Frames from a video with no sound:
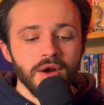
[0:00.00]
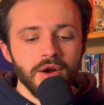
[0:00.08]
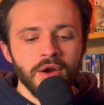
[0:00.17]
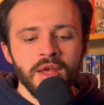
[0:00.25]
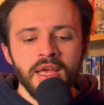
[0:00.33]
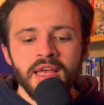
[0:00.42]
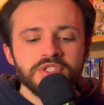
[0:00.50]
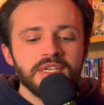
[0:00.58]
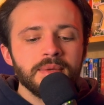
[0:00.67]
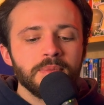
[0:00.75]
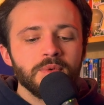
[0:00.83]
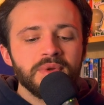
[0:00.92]
R. For
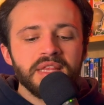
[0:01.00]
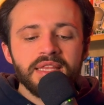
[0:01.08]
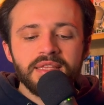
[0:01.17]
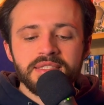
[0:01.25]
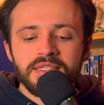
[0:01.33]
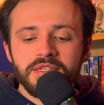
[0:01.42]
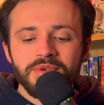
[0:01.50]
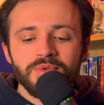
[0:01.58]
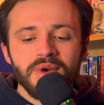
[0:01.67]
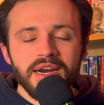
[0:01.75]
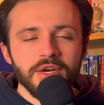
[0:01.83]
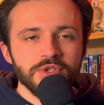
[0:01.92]
example, when they listen to
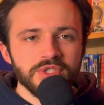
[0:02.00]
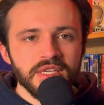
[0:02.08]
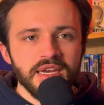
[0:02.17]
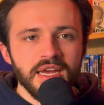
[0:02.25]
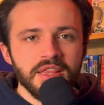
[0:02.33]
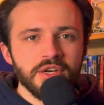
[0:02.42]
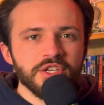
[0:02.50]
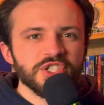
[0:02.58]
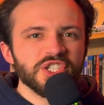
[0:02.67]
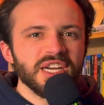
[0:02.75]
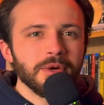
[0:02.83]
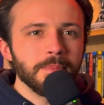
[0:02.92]
records together,
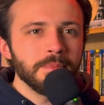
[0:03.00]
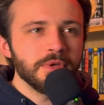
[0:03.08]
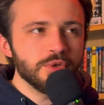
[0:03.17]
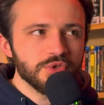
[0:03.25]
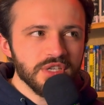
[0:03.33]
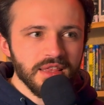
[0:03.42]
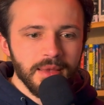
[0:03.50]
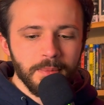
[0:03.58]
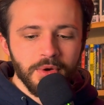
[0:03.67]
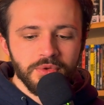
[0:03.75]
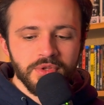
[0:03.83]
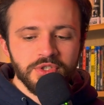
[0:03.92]
share music they
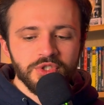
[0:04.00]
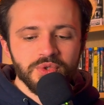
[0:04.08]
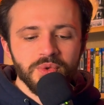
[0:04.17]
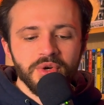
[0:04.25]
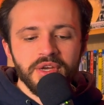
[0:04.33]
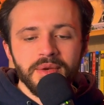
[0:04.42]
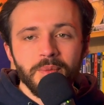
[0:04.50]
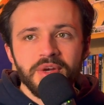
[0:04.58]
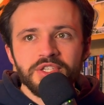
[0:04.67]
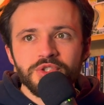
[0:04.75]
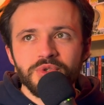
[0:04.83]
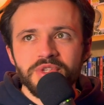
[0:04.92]
both enjoy, and
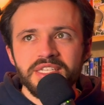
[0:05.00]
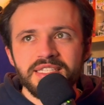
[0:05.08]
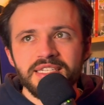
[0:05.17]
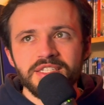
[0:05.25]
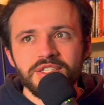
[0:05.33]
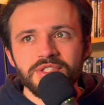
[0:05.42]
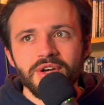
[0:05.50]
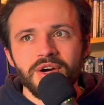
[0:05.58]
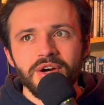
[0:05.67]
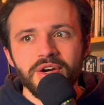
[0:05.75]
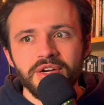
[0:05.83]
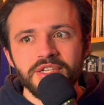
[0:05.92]
when Julie teaches
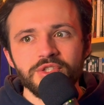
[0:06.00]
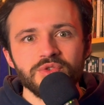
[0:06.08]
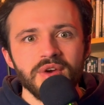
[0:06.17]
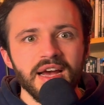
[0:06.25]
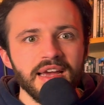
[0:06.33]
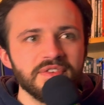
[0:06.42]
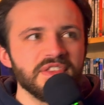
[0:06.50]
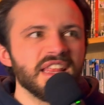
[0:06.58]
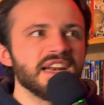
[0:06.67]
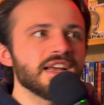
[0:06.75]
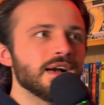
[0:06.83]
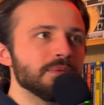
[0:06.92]
R to drive,
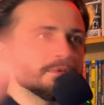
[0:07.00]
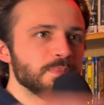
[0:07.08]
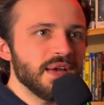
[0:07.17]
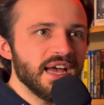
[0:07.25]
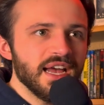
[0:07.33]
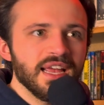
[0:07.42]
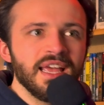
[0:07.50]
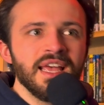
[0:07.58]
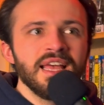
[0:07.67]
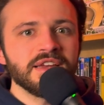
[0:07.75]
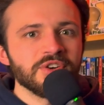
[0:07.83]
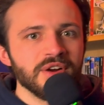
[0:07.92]
and then it comes back
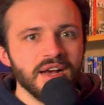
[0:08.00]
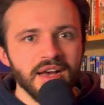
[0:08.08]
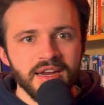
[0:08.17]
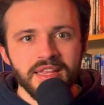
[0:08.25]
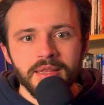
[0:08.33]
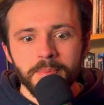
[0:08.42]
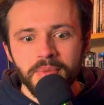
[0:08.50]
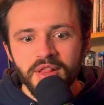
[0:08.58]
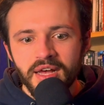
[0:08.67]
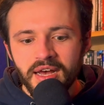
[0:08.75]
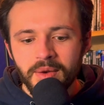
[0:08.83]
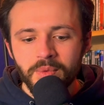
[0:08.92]
later on in the
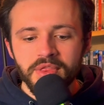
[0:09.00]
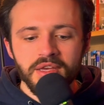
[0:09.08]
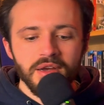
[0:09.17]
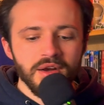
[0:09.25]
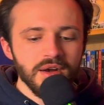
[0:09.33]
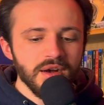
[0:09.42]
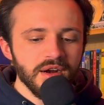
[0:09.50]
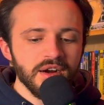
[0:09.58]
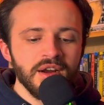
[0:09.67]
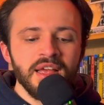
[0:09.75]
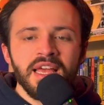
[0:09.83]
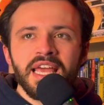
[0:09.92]
plot with the car.